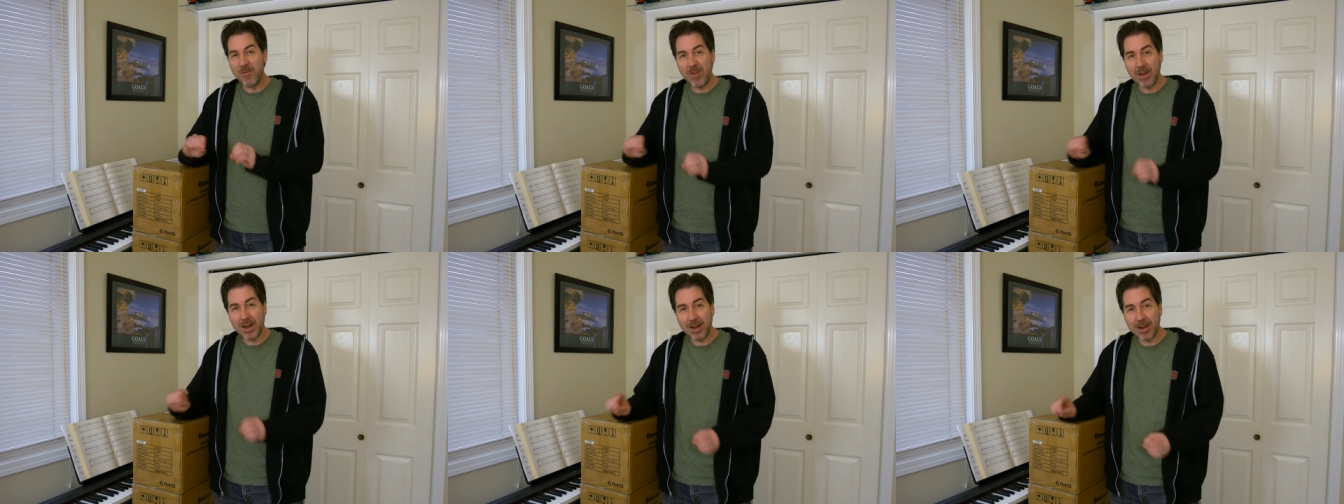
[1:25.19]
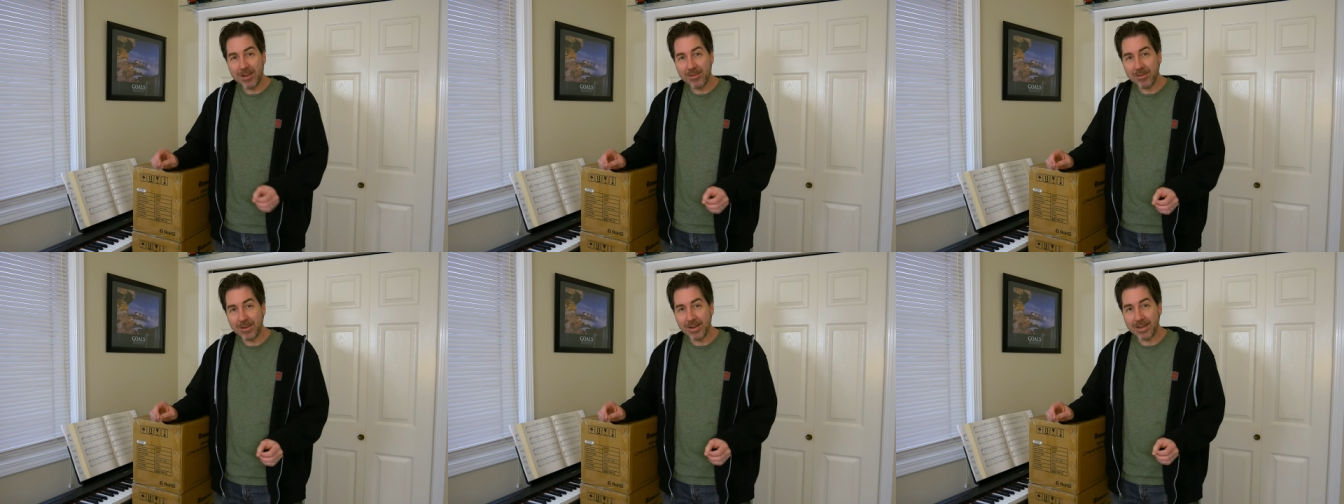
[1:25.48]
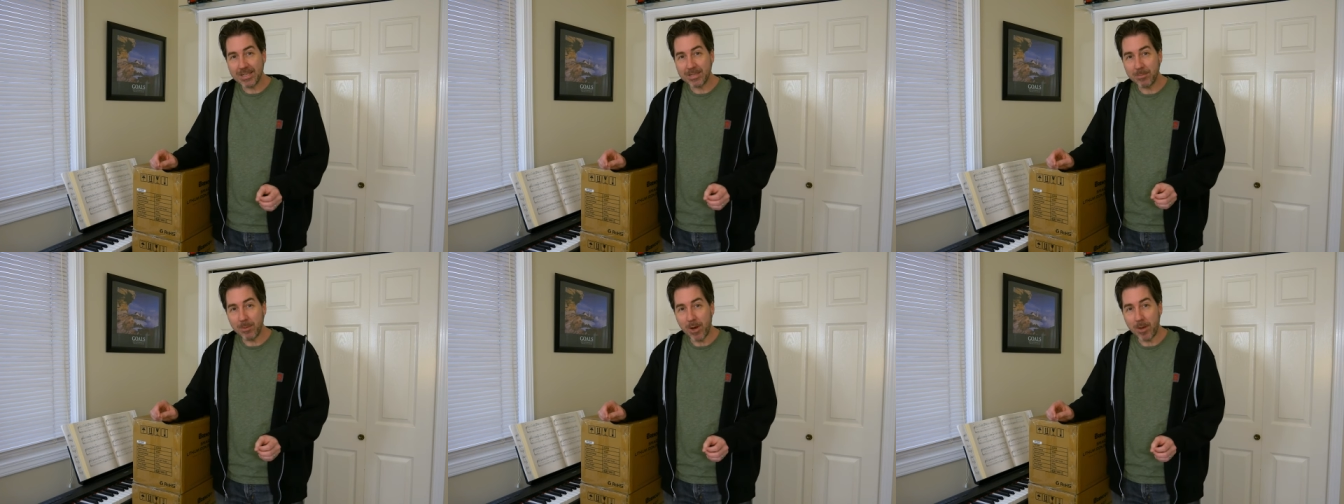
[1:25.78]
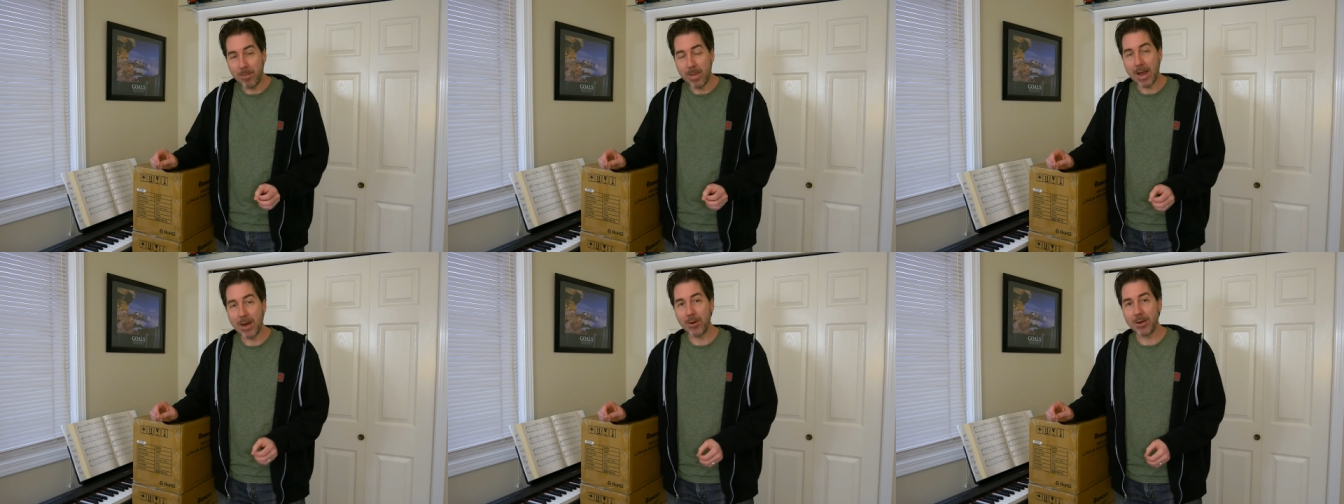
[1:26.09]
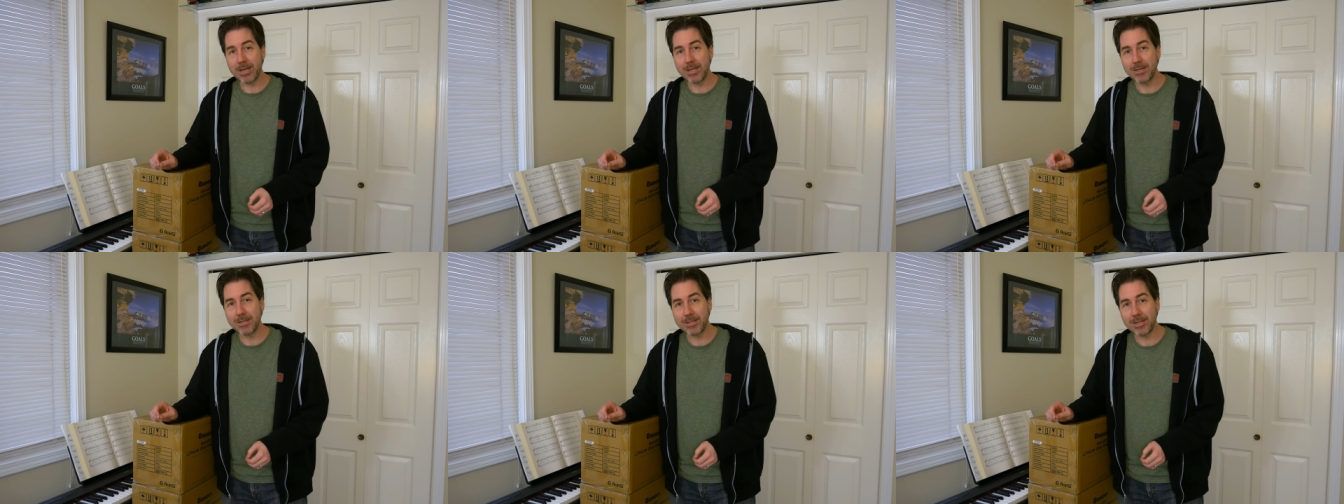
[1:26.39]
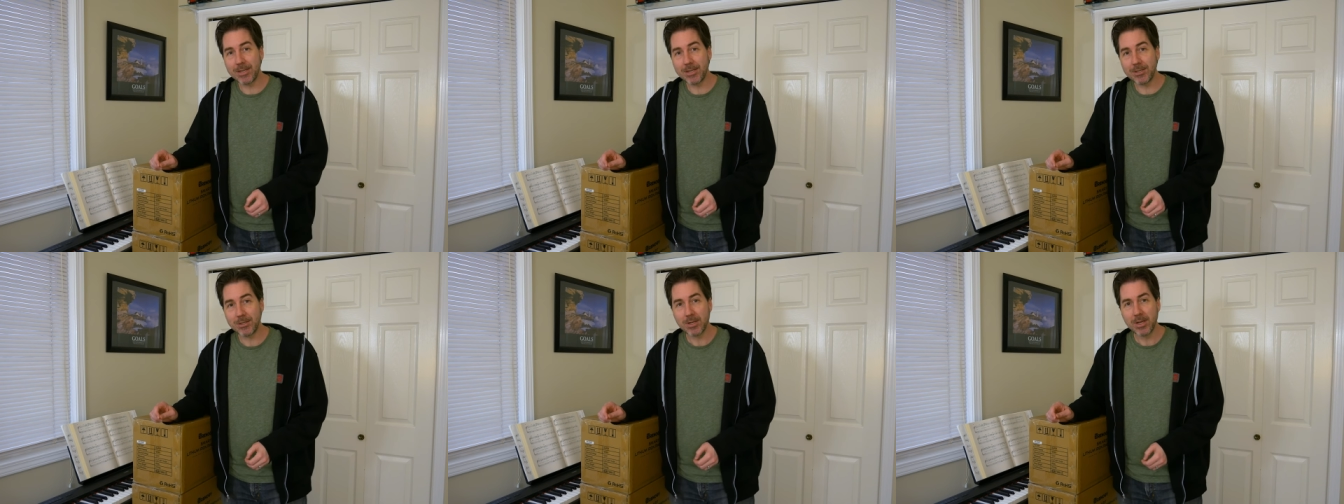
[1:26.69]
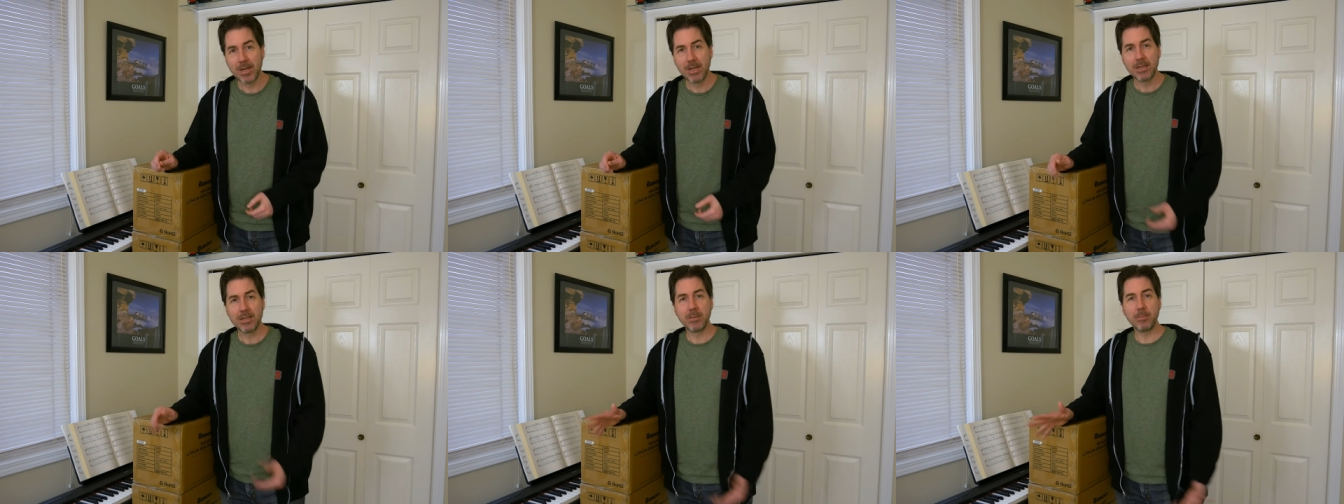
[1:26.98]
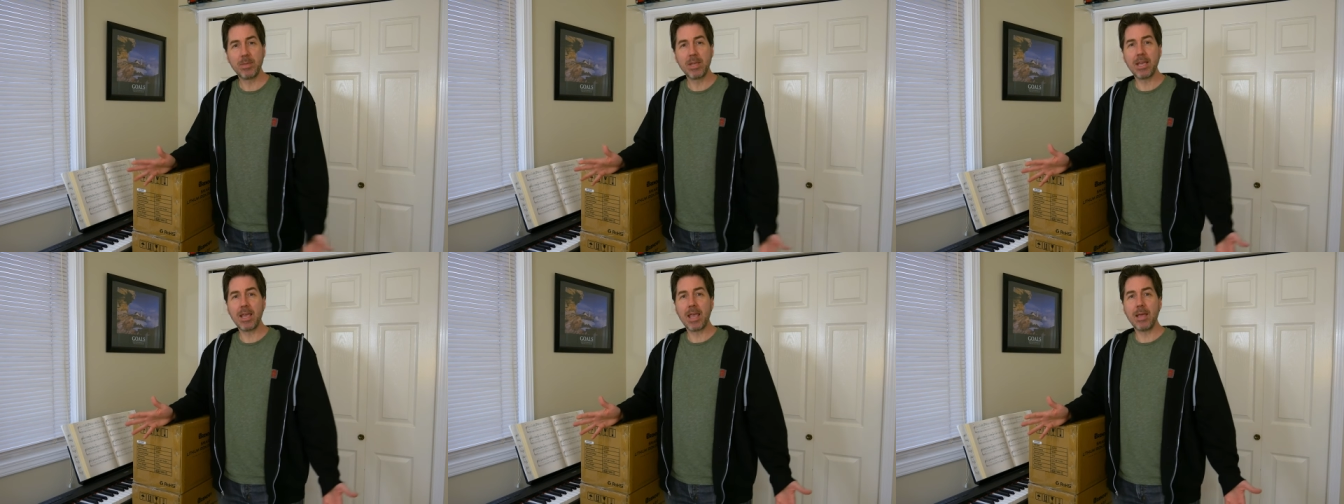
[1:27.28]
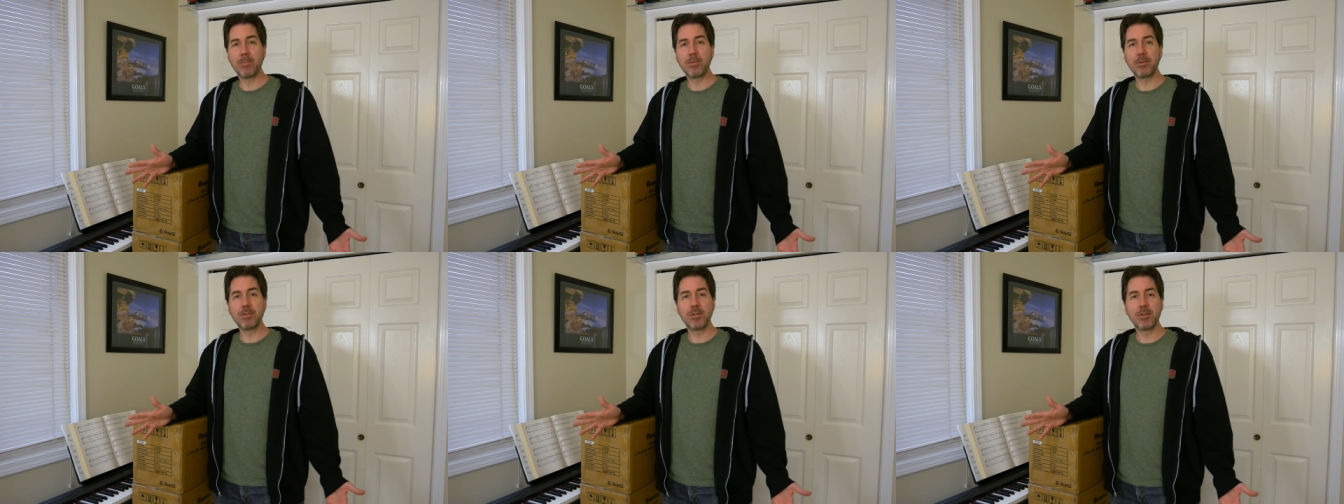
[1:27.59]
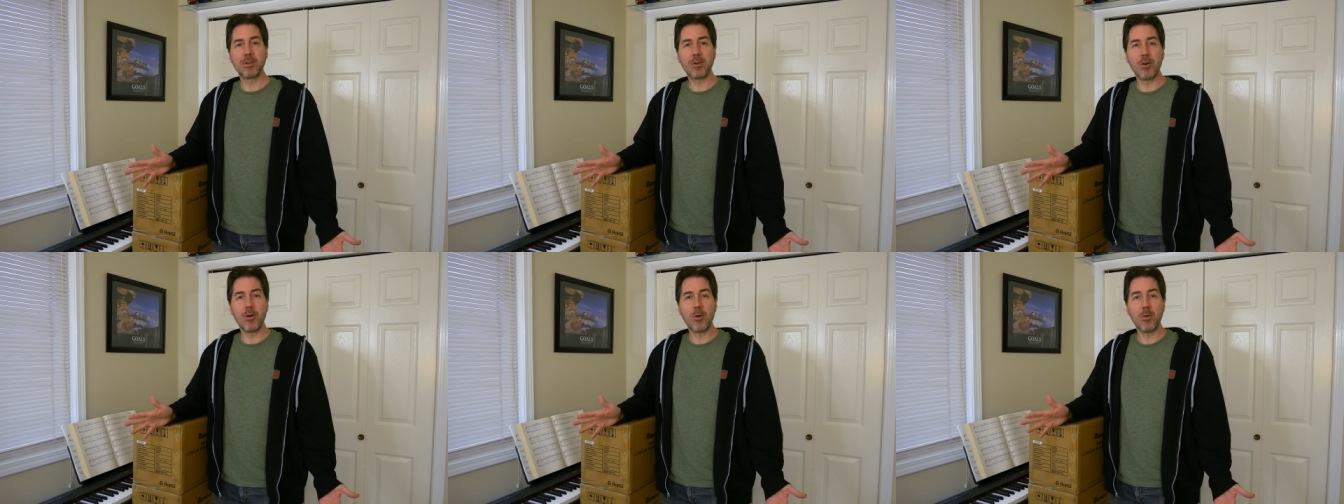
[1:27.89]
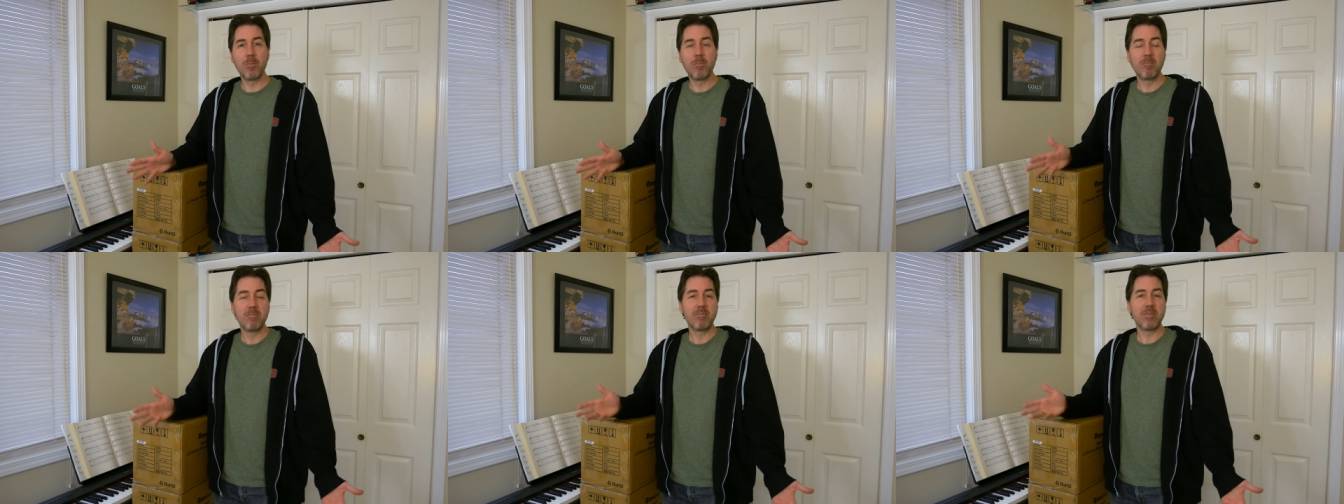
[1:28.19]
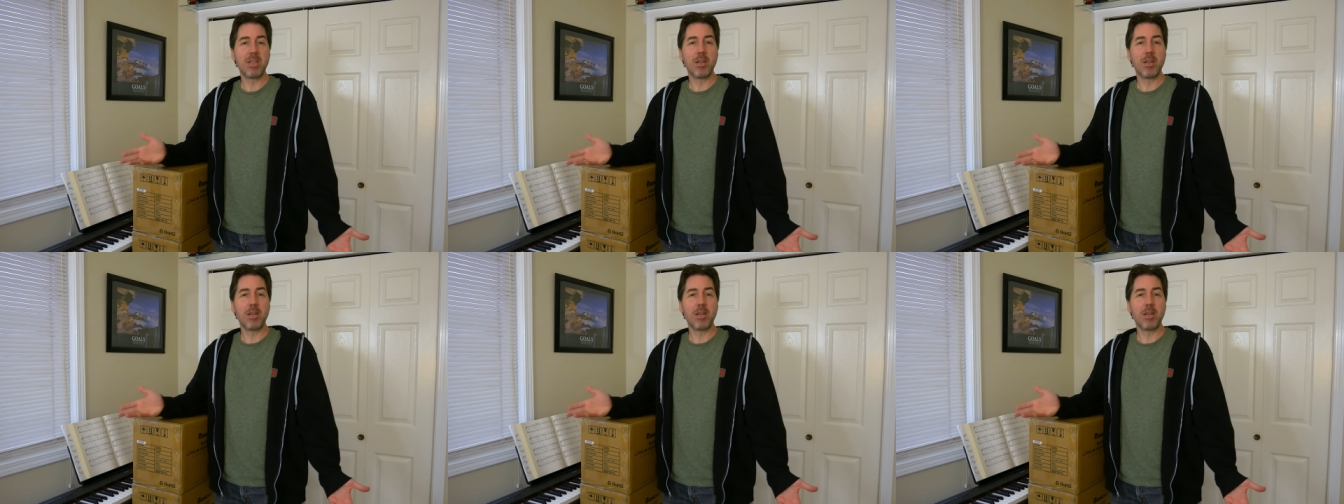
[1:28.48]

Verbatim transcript: very, very small power usage to being able to go,